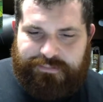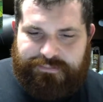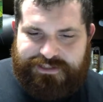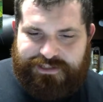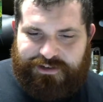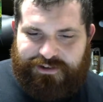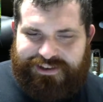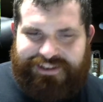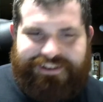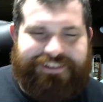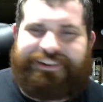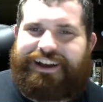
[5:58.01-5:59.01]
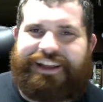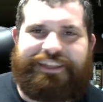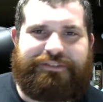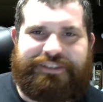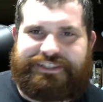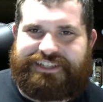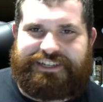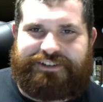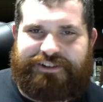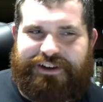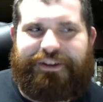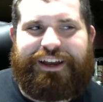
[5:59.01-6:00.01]
So I love
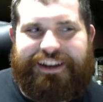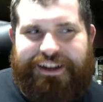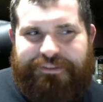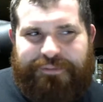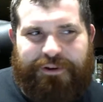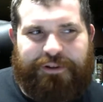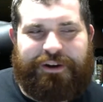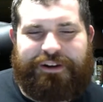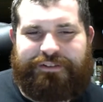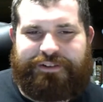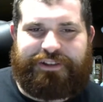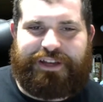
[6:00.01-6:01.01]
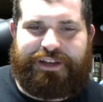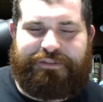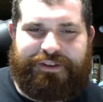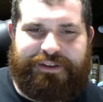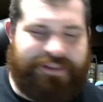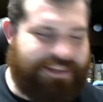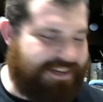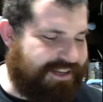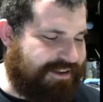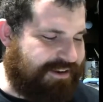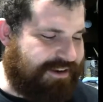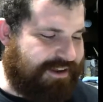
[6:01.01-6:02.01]
Exeggutor. If I could have Pokemon in real life,
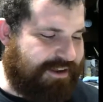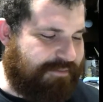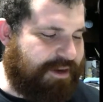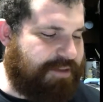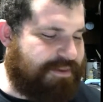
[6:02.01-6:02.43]
it might be